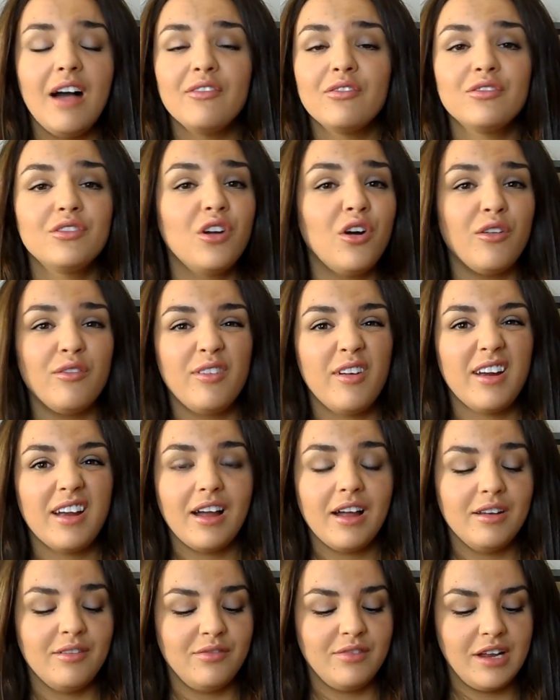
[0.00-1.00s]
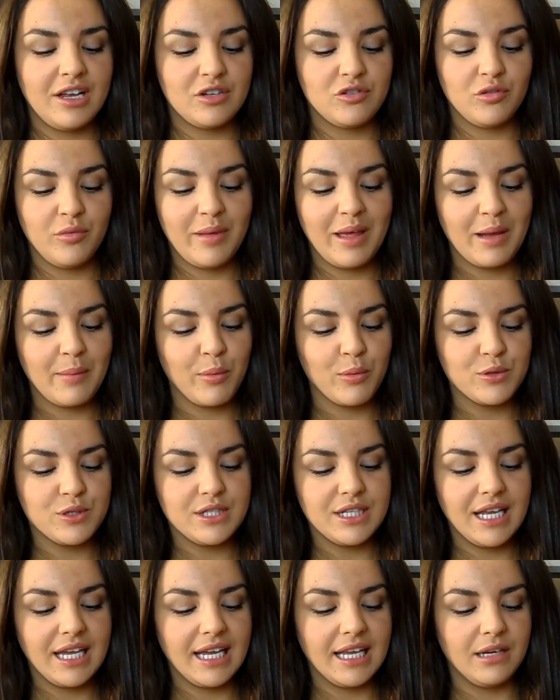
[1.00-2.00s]
I've got very kind of natural makeup
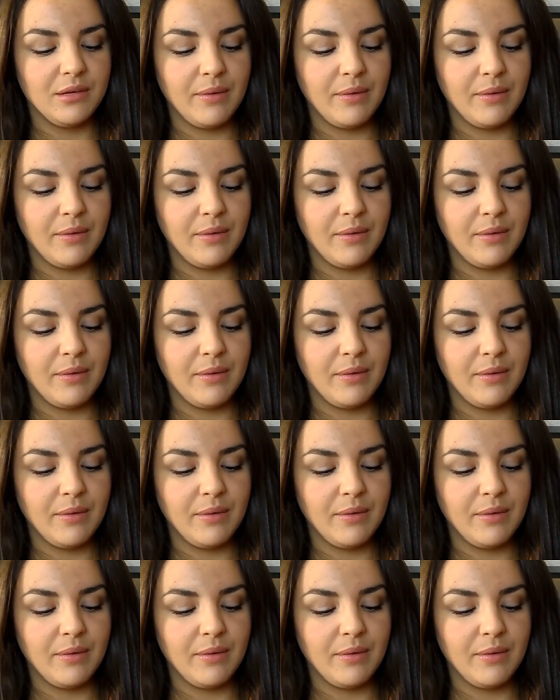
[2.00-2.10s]
on today